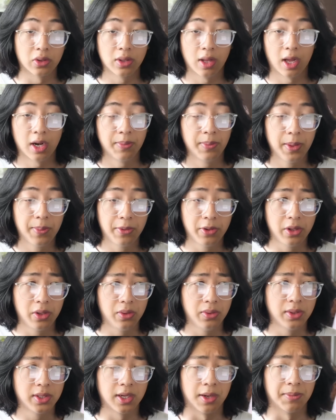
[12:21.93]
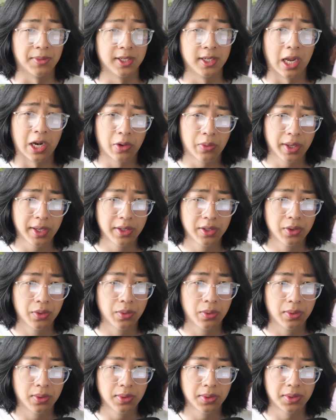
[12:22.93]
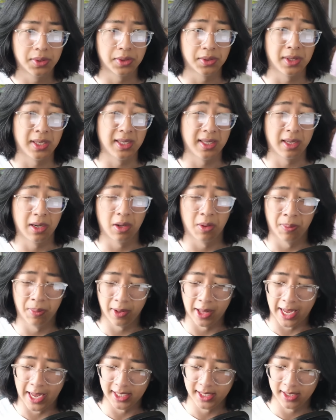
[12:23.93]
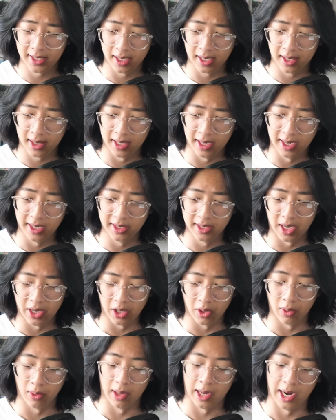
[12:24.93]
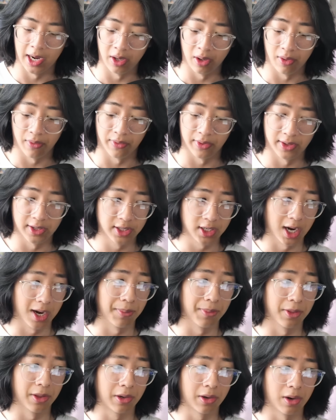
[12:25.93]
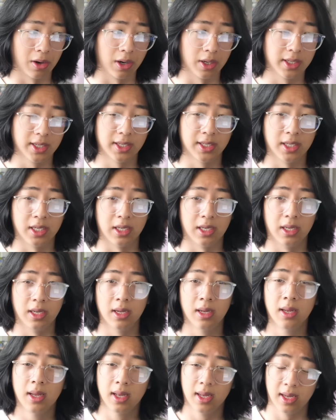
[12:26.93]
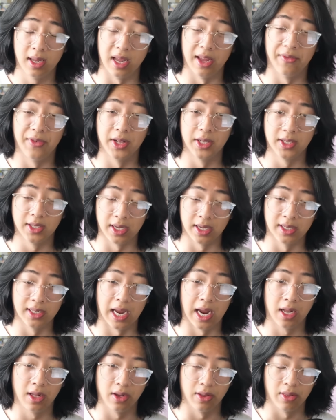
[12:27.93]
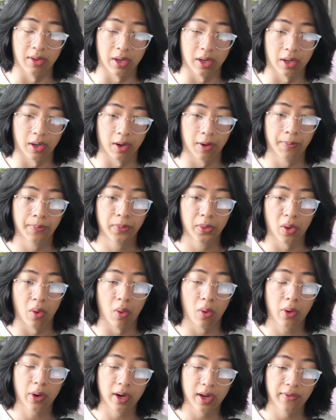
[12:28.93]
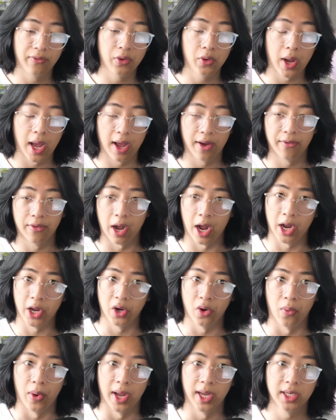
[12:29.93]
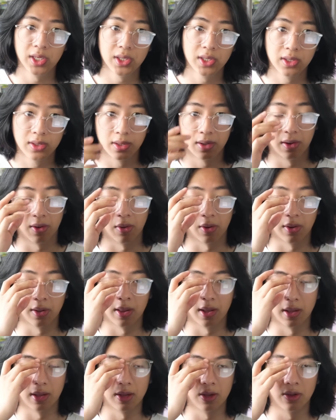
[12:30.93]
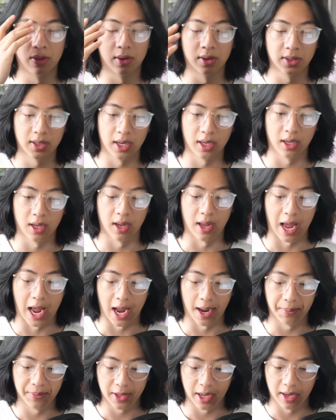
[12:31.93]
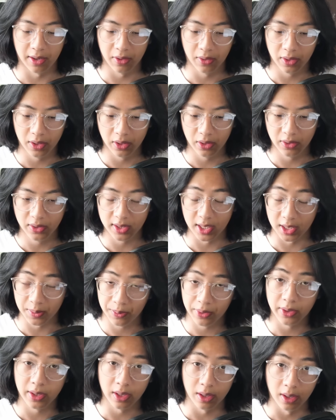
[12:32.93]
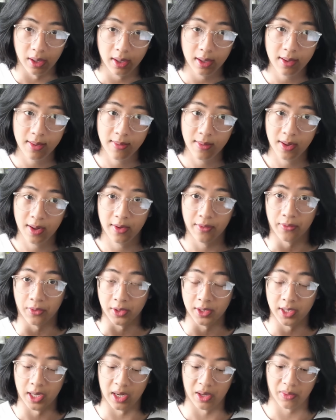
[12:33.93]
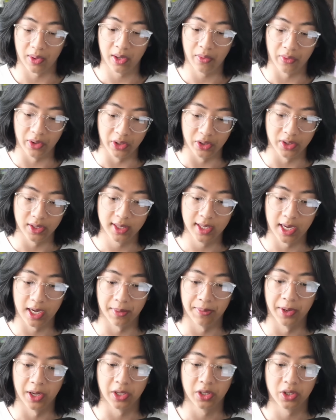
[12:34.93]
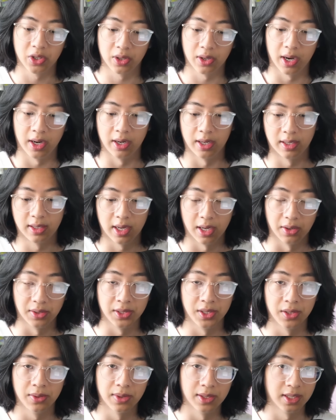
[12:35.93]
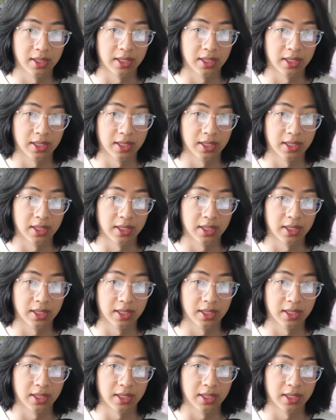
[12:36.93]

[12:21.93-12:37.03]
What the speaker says: a lot of people use centering tools. There's these little plastic things that you line over the top of the card to see if it's exactly there. Or if you have iOS, or there's like an app that you can use that's pretty good for centering, where you just take a picture and it tells you the